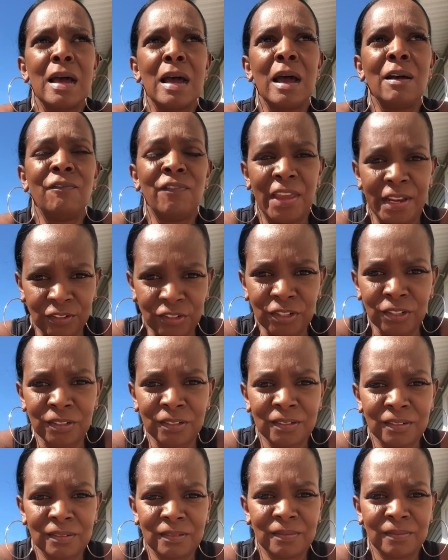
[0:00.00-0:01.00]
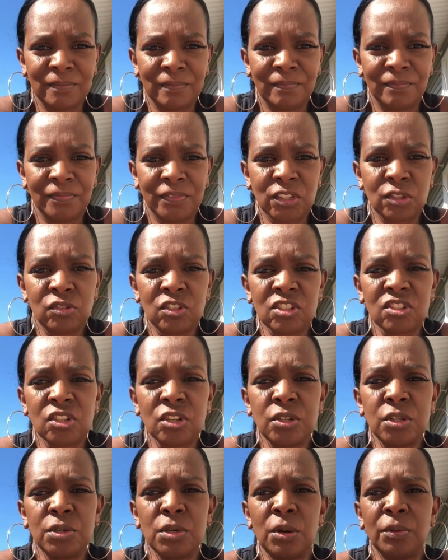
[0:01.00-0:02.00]
a vendor. So just so
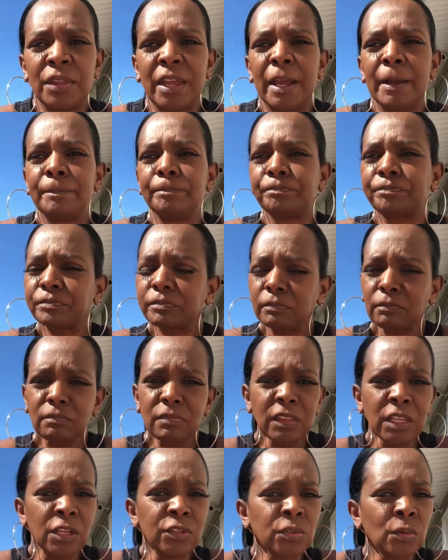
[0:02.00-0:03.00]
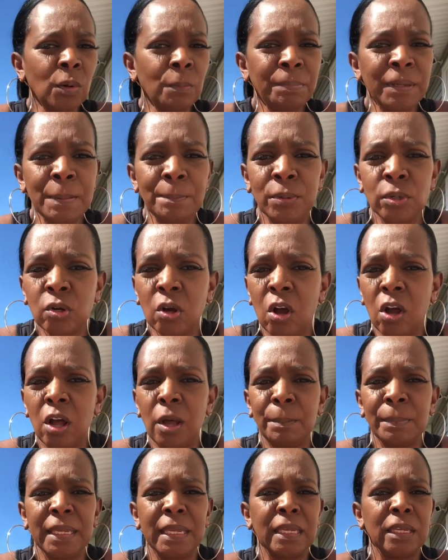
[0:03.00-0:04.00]
you know that. So when people
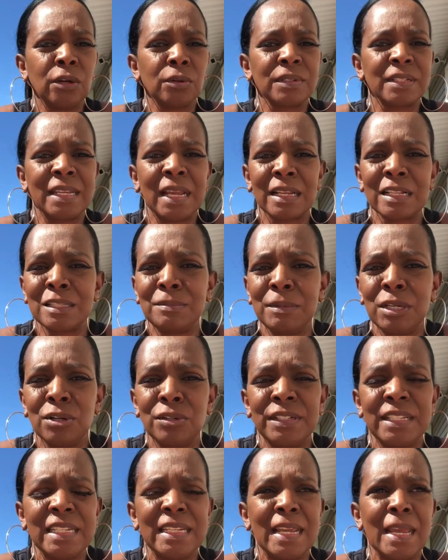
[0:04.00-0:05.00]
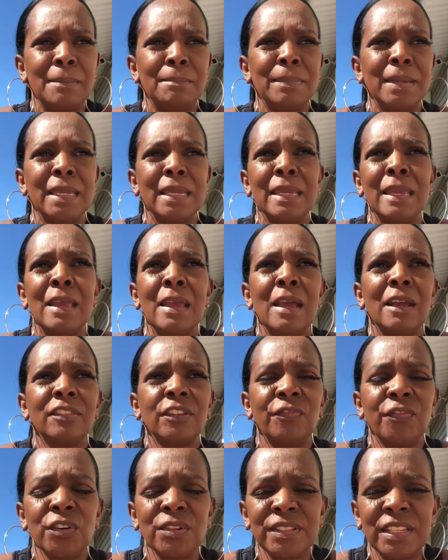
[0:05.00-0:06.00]
call me or text me or DM me,
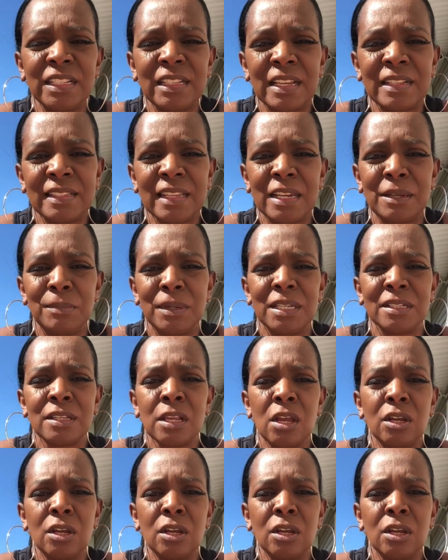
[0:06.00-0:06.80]
the first thing they say to me is,